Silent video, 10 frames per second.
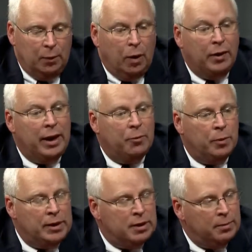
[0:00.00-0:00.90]
While they
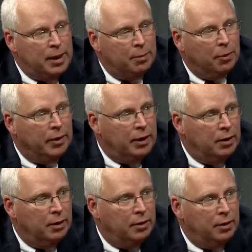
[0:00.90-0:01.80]
enrich the people
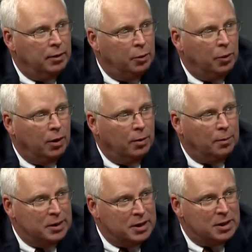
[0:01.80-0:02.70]
who are
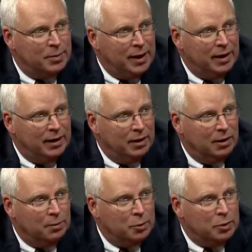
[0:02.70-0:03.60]
participating in
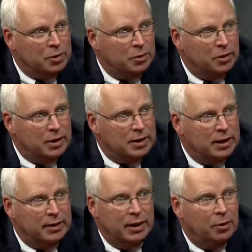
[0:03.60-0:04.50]
them to a certain
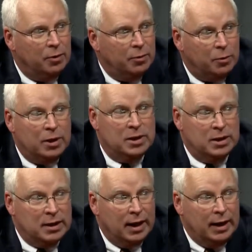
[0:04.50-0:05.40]
extent, they don't enrich
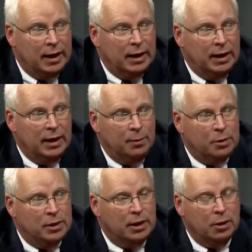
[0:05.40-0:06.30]
society in any
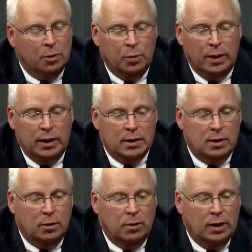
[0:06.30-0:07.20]
particular way.
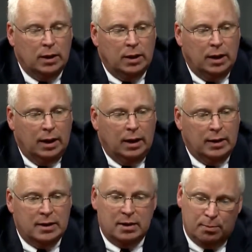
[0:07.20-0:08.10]
So
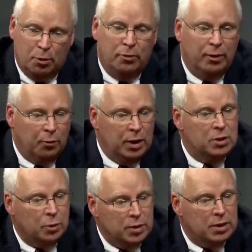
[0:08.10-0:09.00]
it's just moving
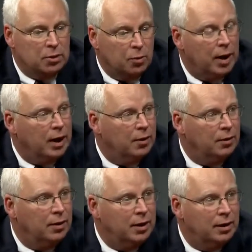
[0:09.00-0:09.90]
resources
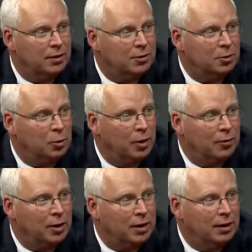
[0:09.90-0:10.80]
around to
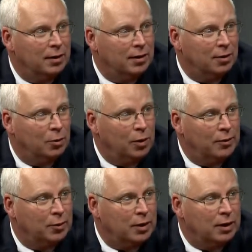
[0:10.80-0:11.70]
whoever can
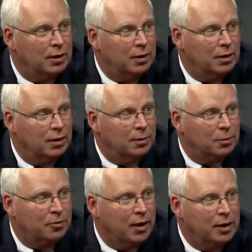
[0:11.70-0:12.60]

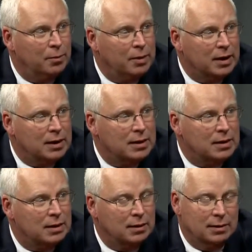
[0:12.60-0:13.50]
provide the
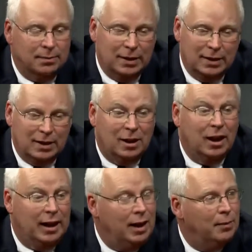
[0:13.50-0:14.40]
biggest
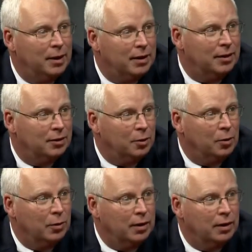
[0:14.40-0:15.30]
claim that they're
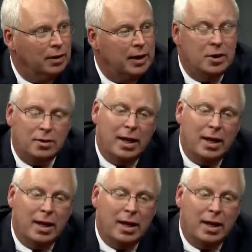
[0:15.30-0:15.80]
going to. And